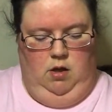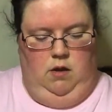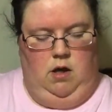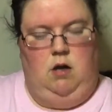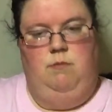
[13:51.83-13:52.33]

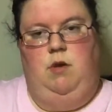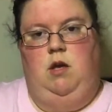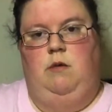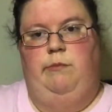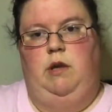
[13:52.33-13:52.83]
knocking me
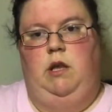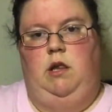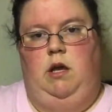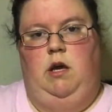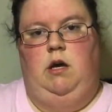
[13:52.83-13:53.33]

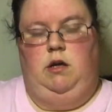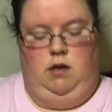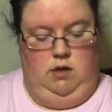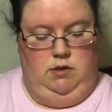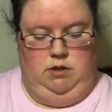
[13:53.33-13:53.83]
completely
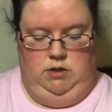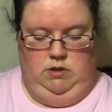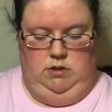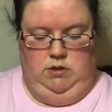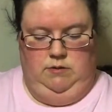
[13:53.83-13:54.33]

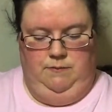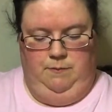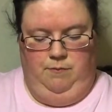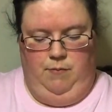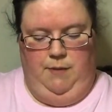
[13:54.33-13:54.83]
unconscious.
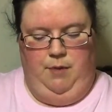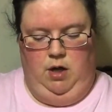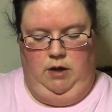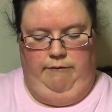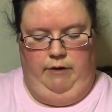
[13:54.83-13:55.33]
My
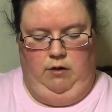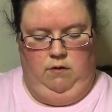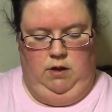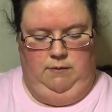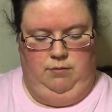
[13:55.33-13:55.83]
body
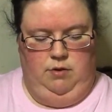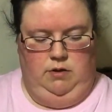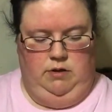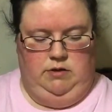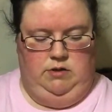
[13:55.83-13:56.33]
felt limp
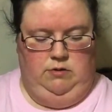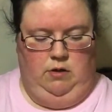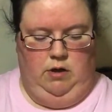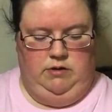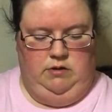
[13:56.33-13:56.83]

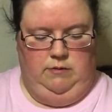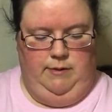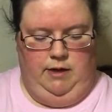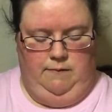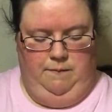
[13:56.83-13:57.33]
onto the
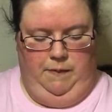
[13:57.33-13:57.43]
bed.